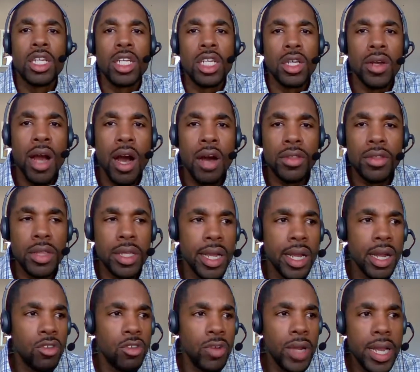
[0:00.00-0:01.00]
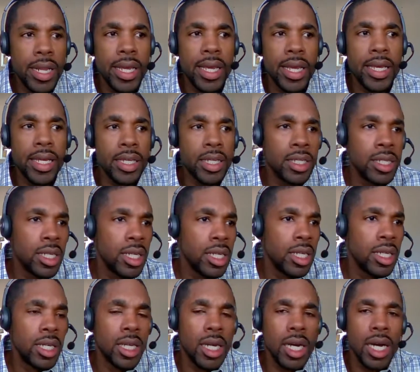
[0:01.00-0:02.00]
you're out there reading
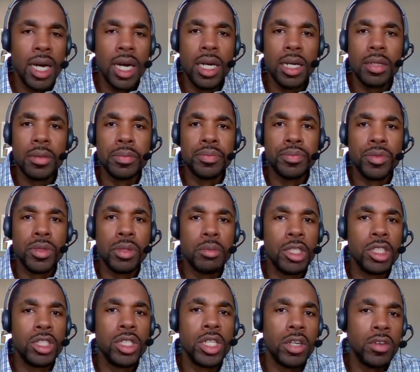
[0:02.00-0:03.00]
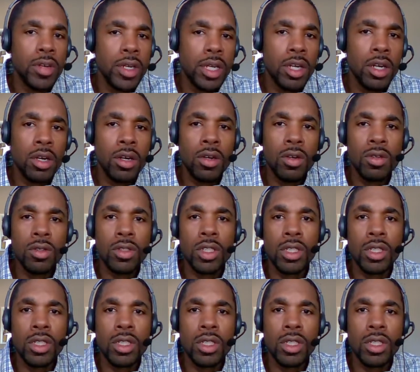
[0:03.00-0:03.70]
material,